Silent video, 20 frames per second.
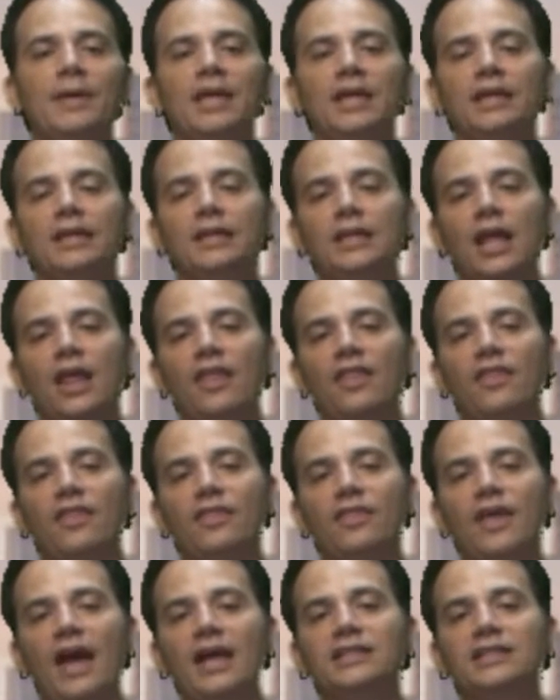being
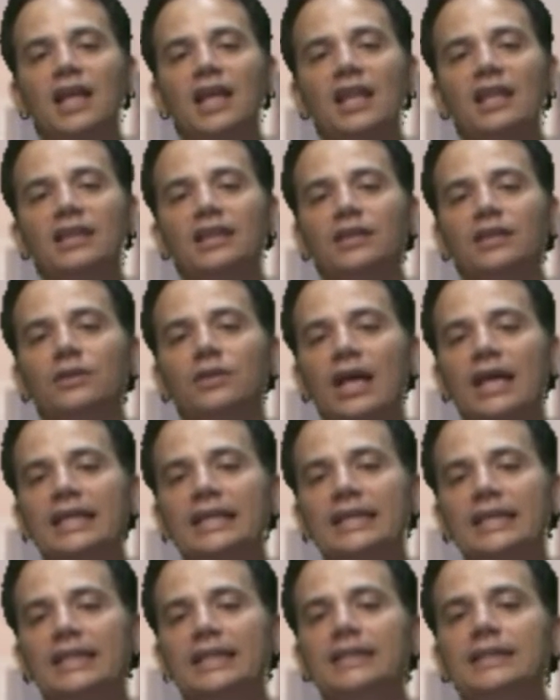that little
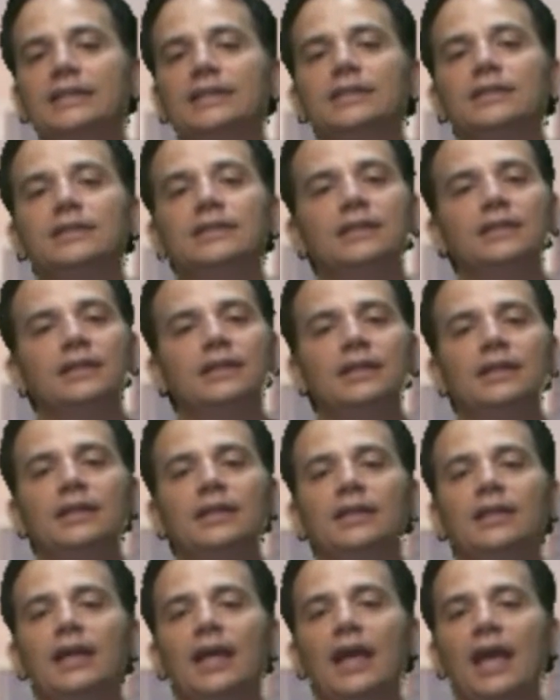kid,
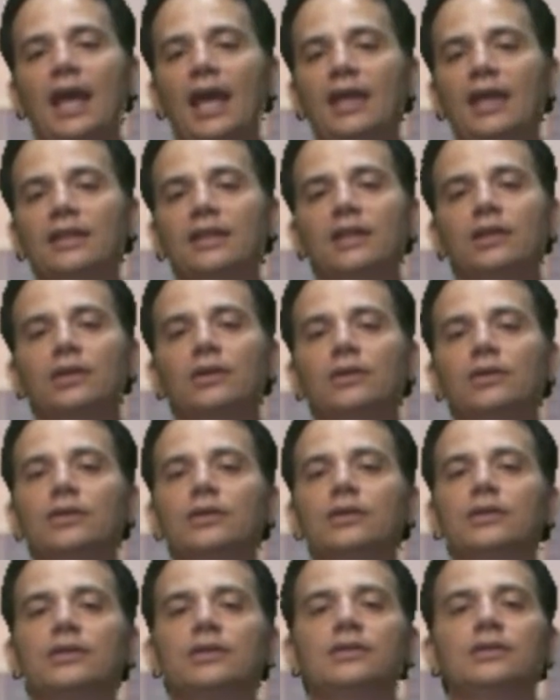and the
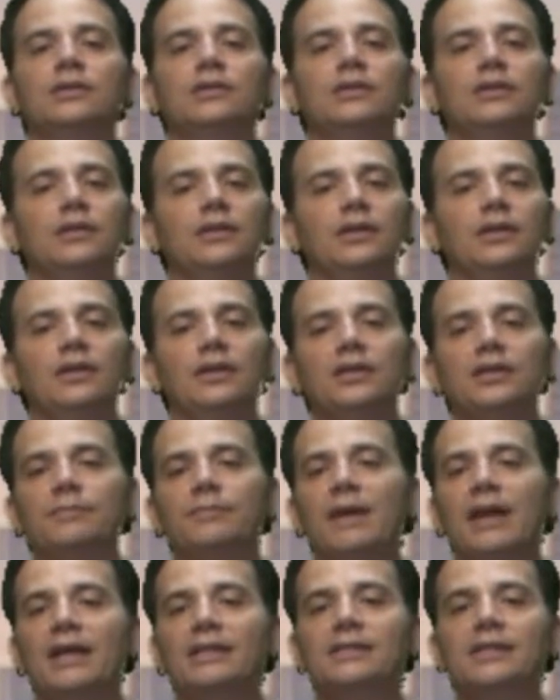look in
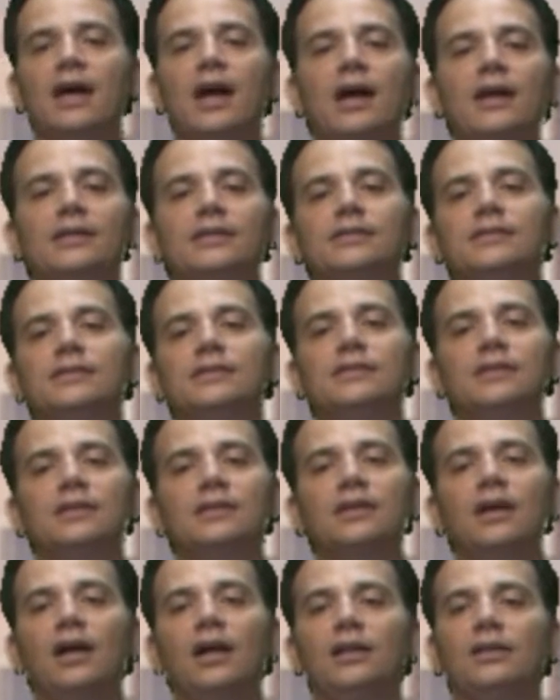this man's eyes, the
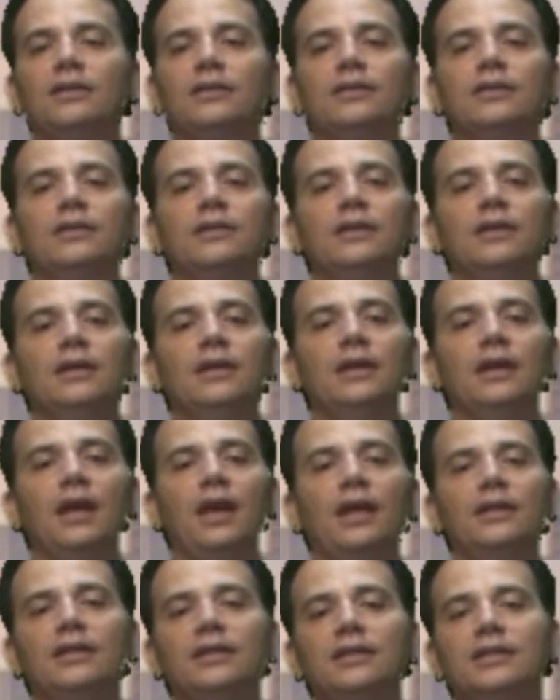color
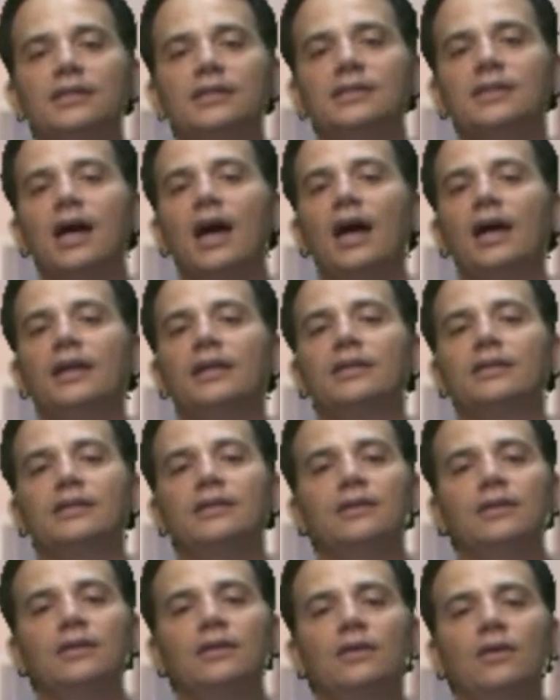and the design
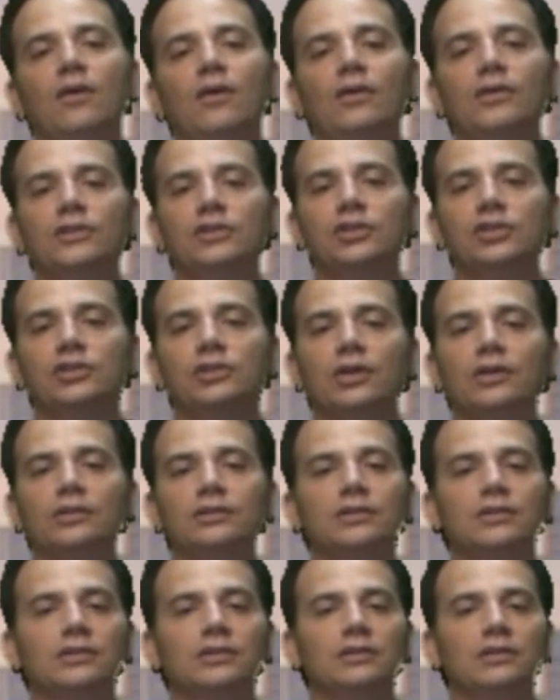on his
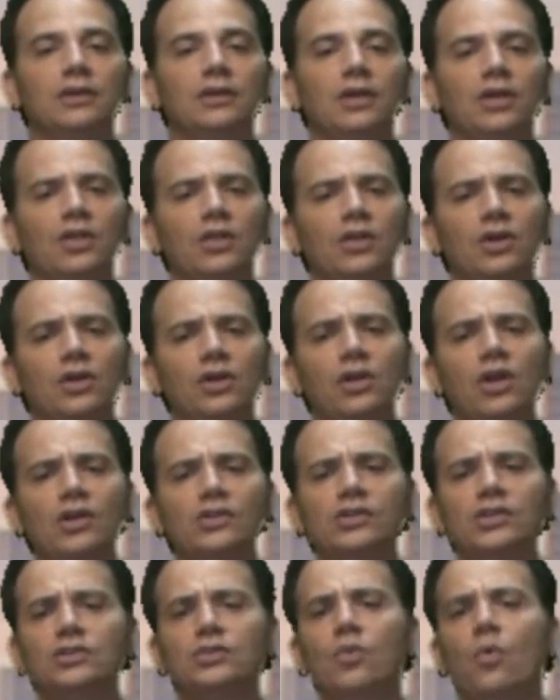shirt, the
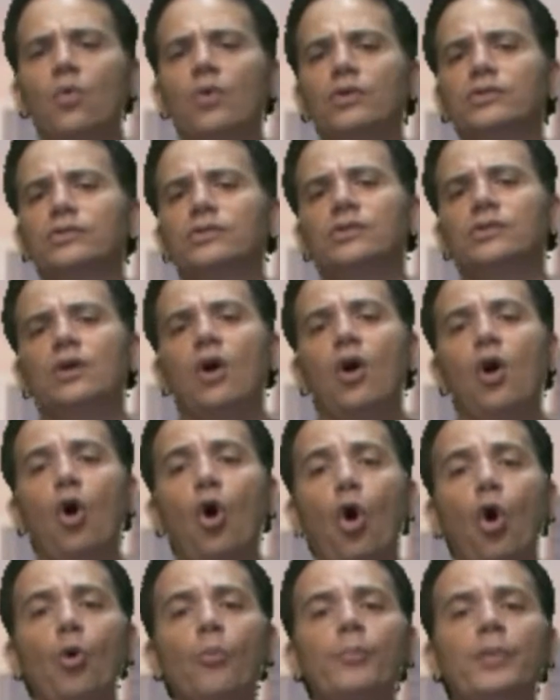closet doors
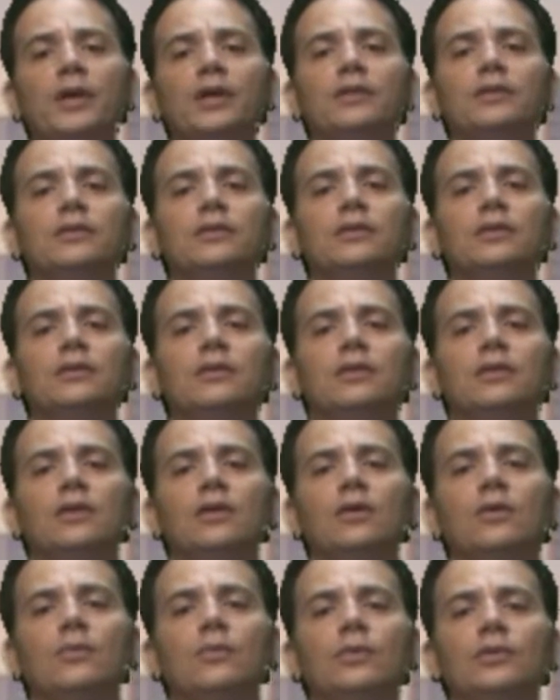open
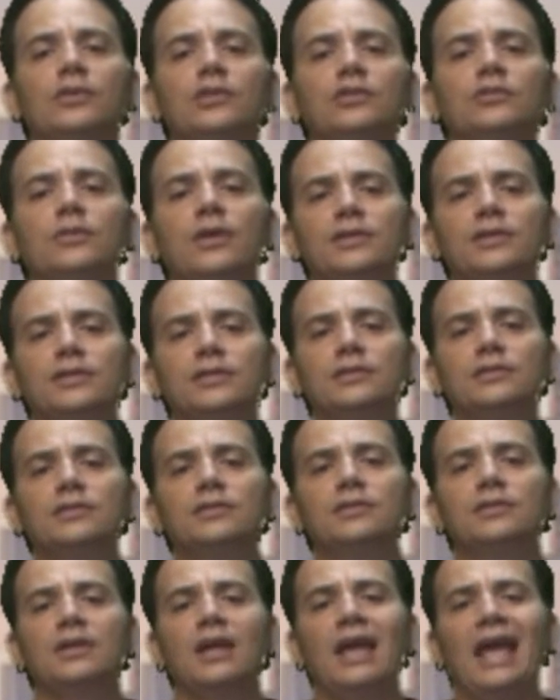with the
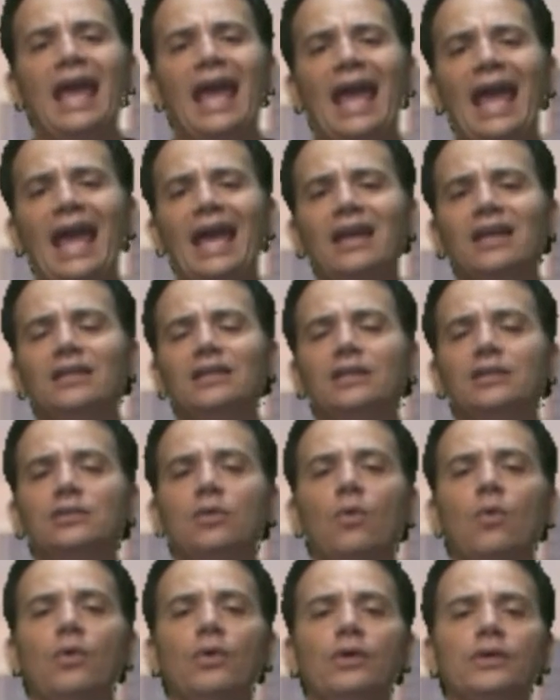dresses, hanging the
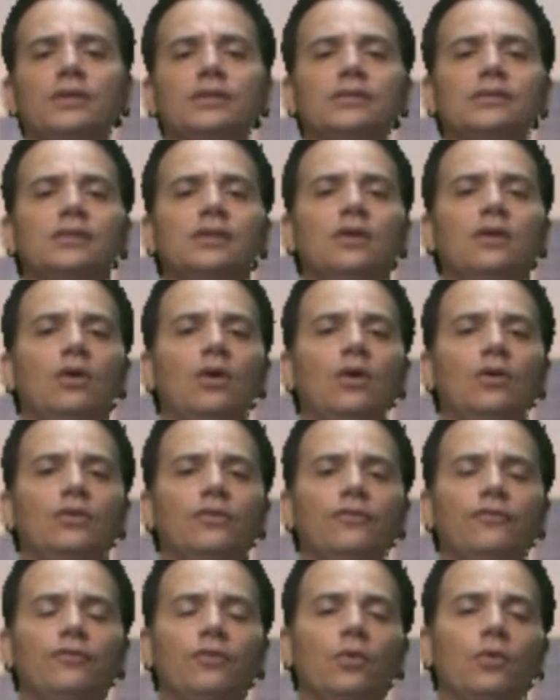toys on
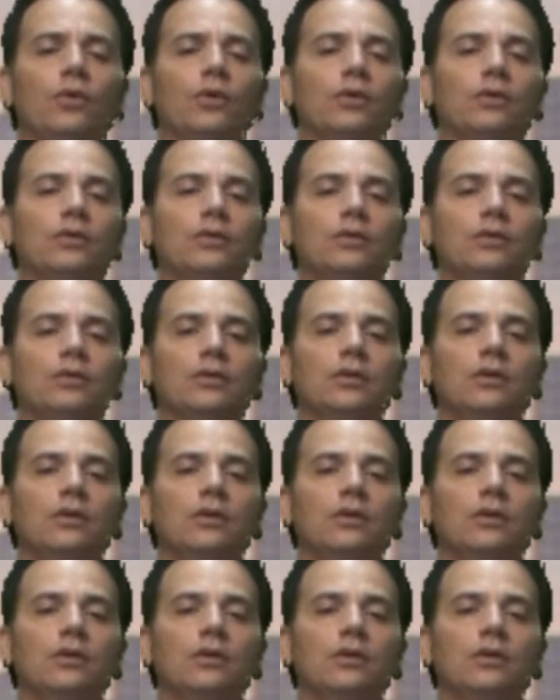the floor.